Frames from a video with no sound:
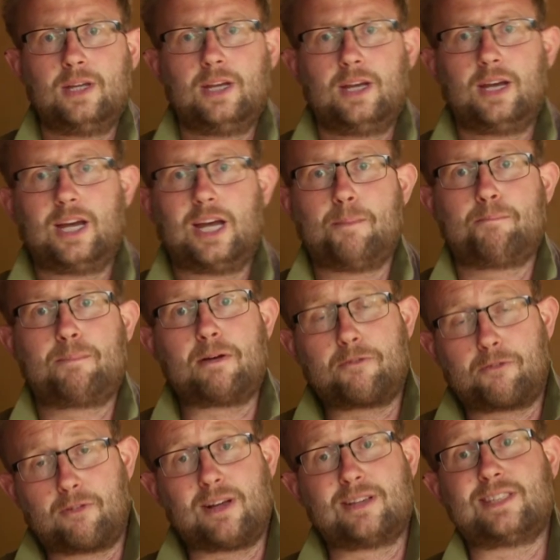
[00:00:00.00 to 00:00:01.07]
But
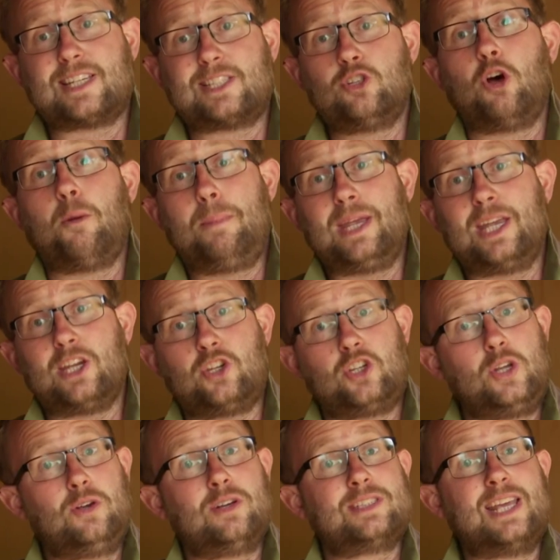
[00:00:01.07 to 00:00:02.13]
for us that's not a big issue
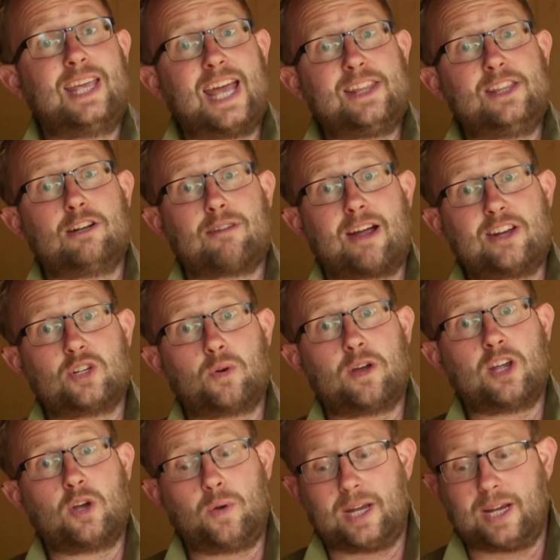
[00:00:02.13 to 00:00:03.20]
because they get in the ground
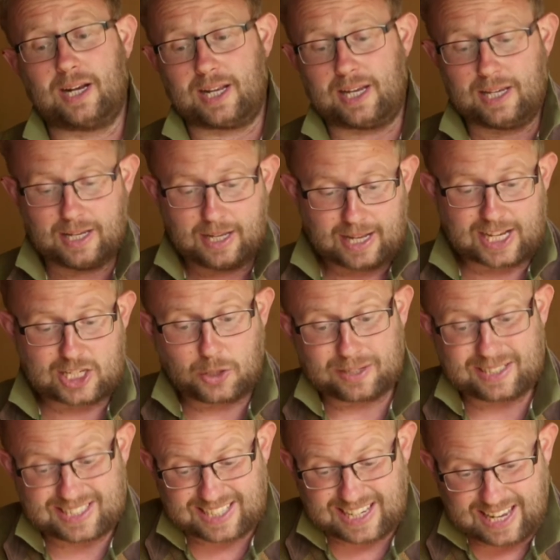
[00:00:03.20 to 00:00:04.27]
quite quickly. As you
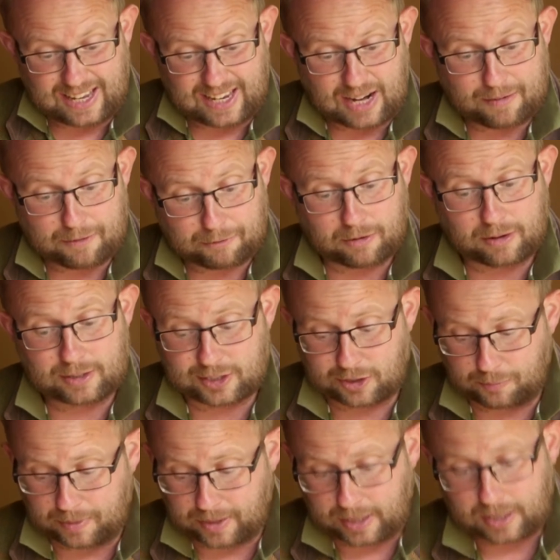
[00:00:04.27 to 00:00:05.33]
can see here in front
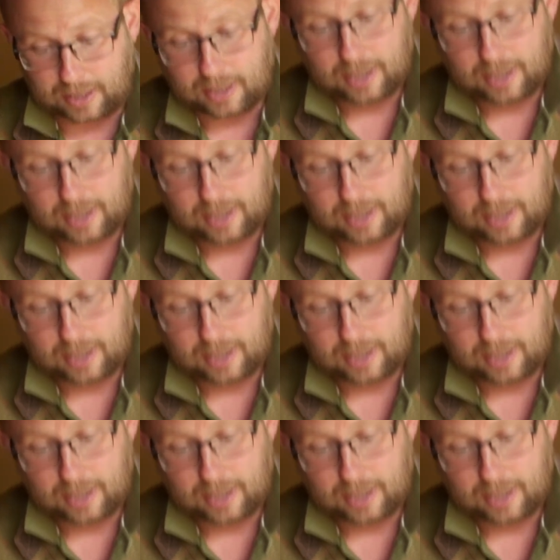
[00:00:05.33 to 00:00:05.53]
of me,